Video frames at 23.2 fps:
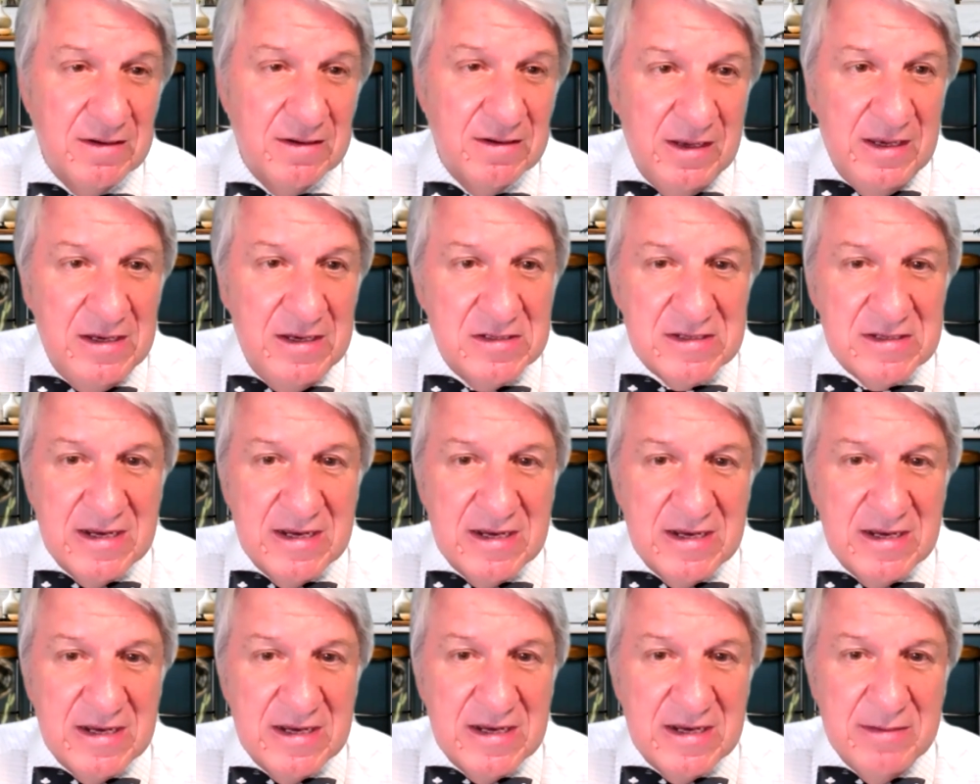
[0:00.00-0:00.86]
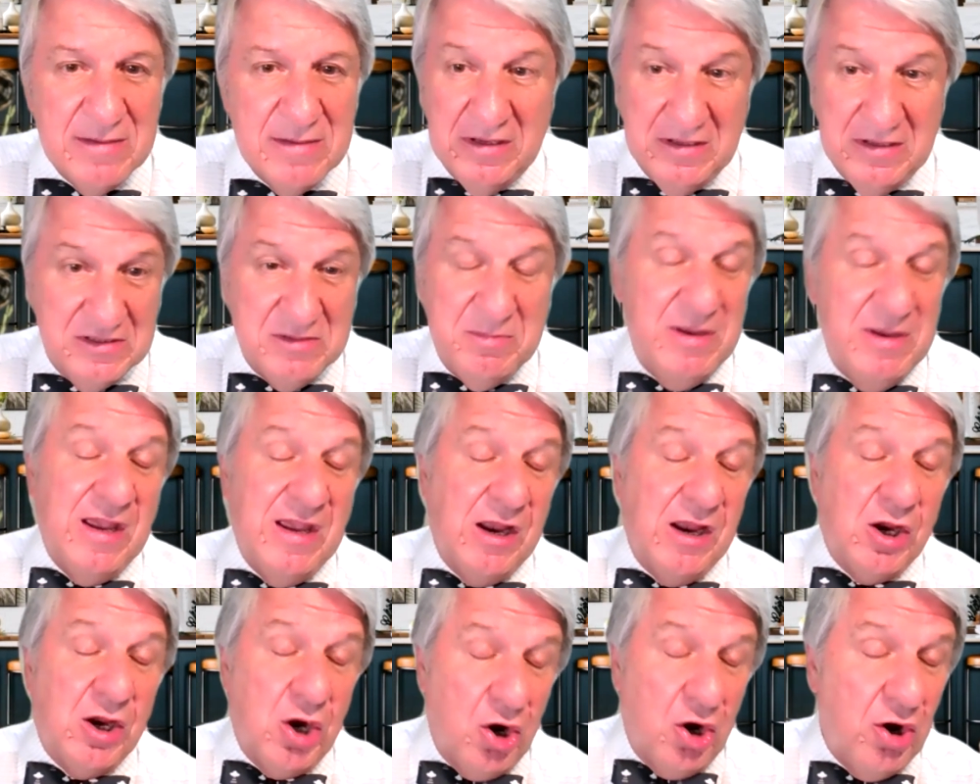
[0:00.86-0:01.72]
he's being
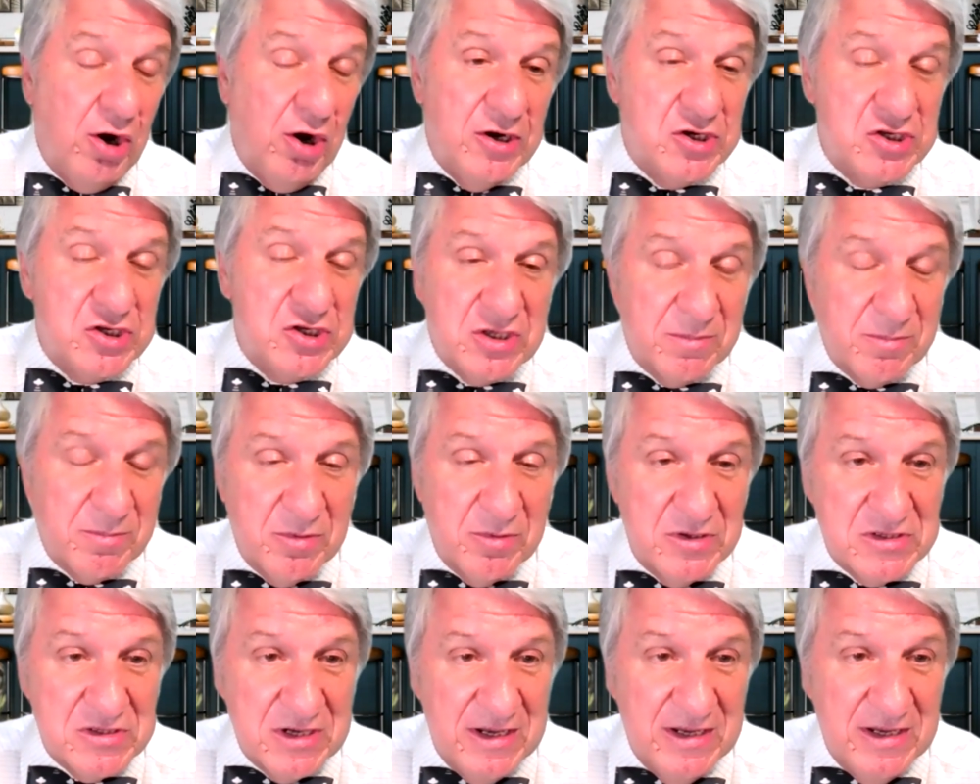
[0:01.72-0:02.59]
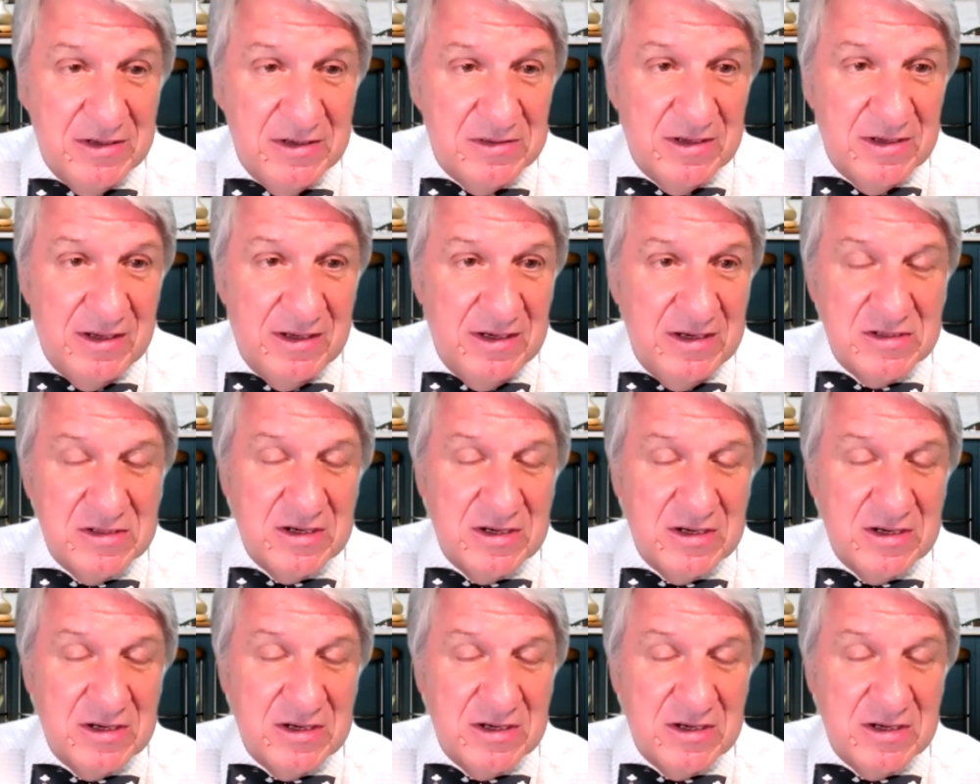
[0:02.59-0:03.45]
encouraged to present, and
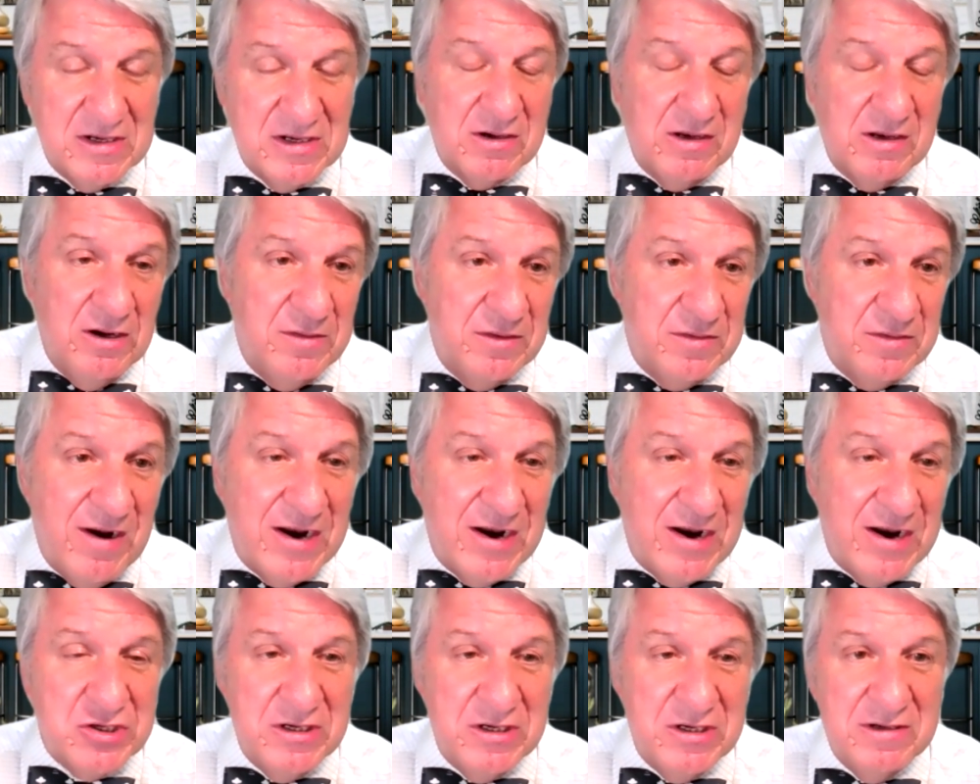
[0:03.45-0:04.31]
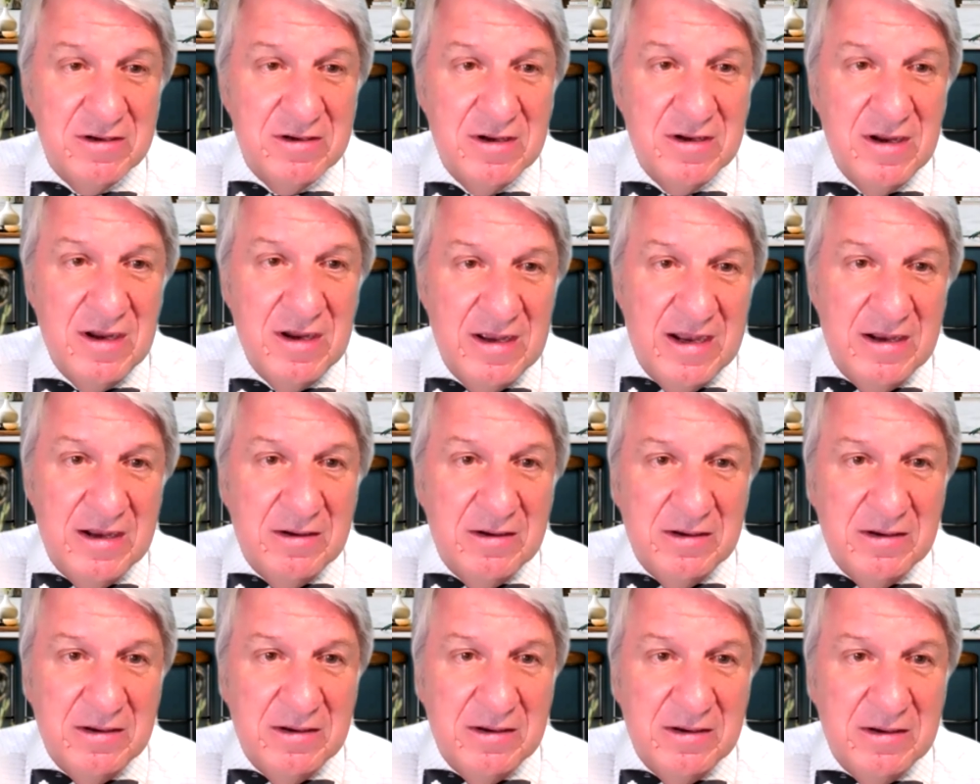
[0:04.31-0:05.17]
that they're actually,
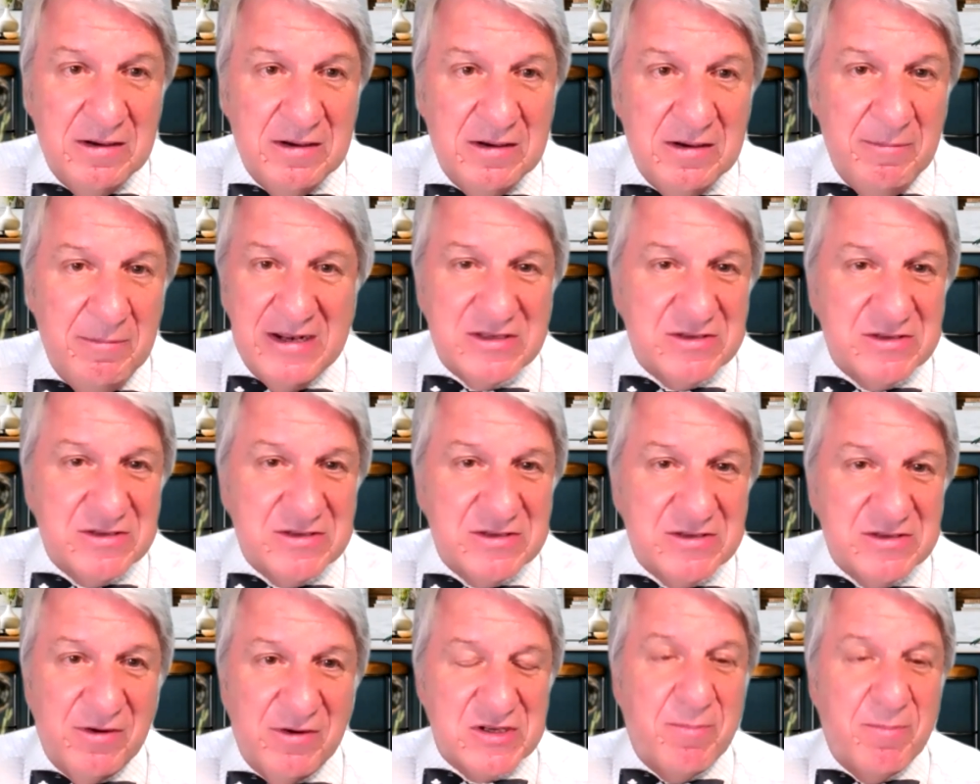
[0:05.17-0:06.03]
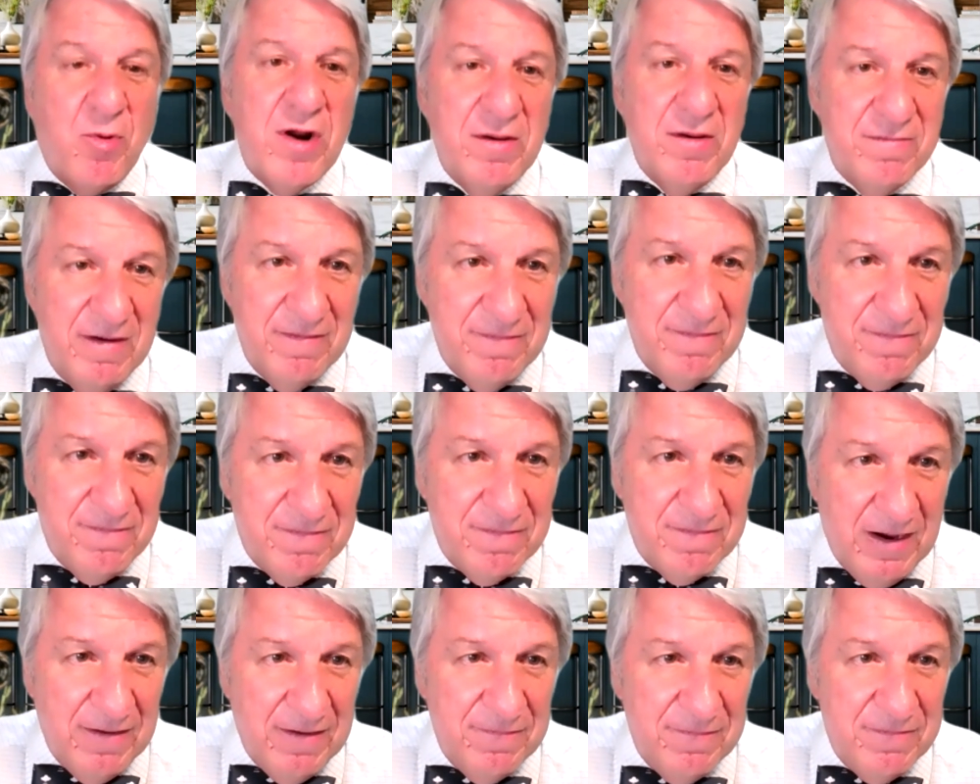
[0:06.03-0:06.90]
I mean, that's very supportive
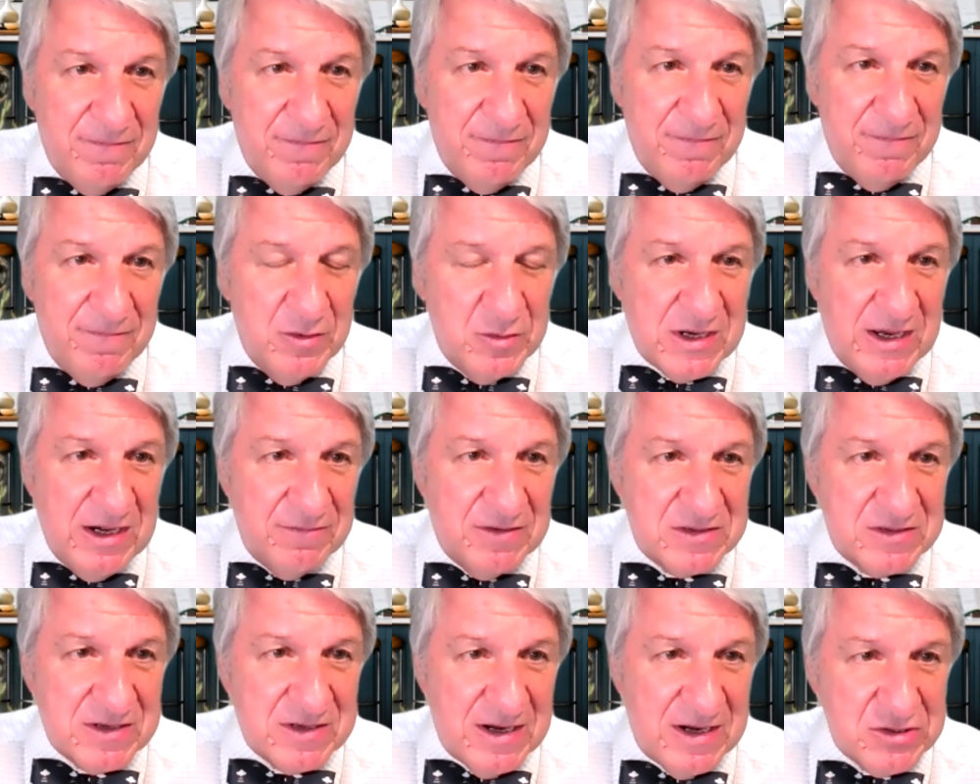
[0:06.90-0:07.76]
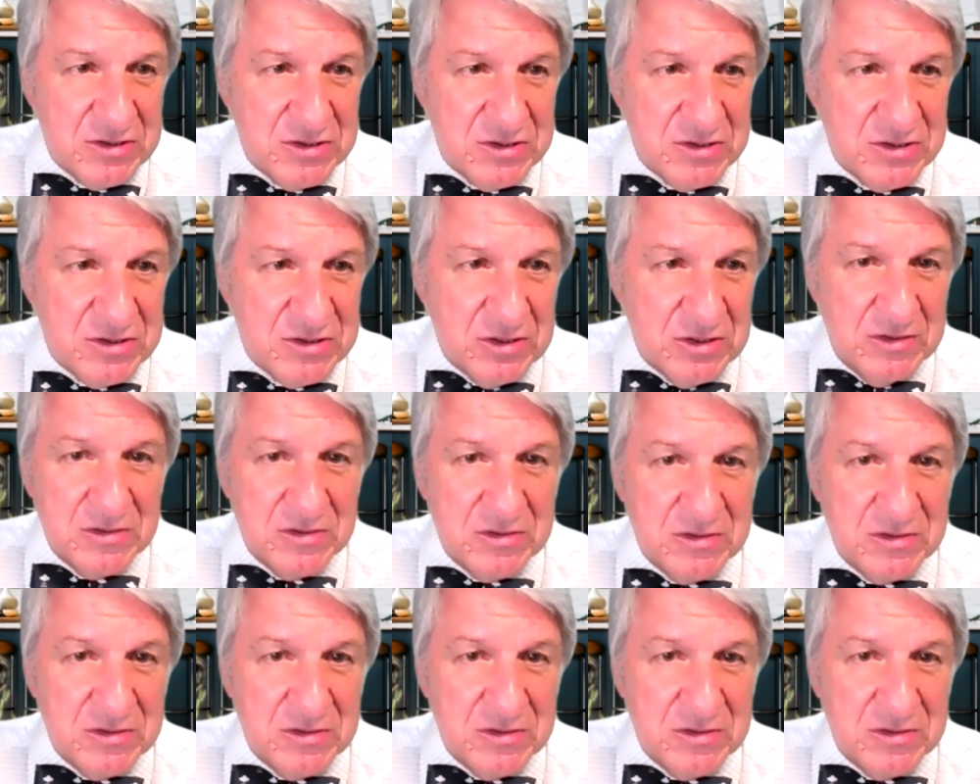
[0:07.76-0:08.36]
of those kind of discussions.